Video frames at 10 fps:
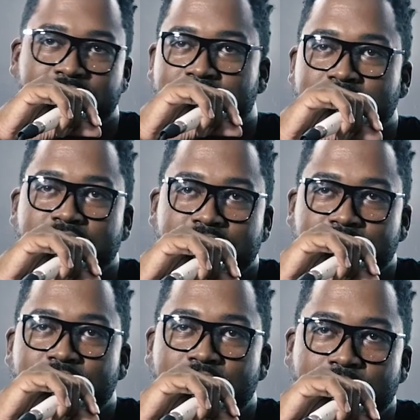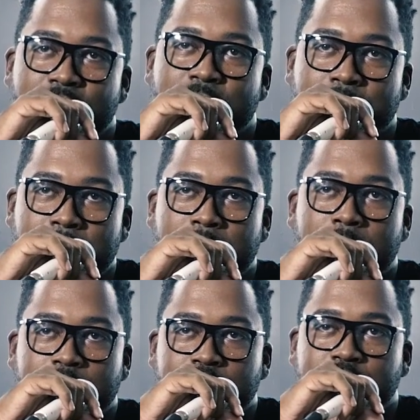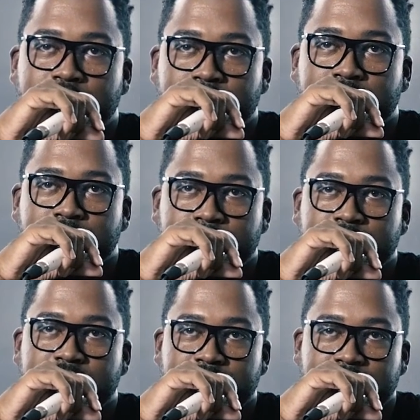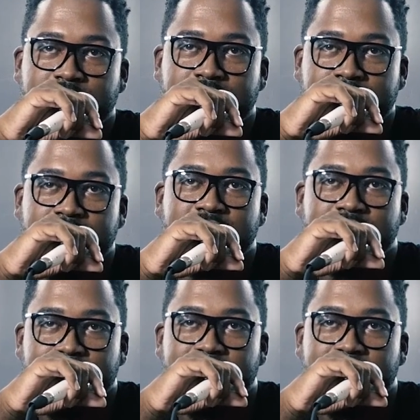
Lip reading: Yeah, that's a definition of grinding right there, brother.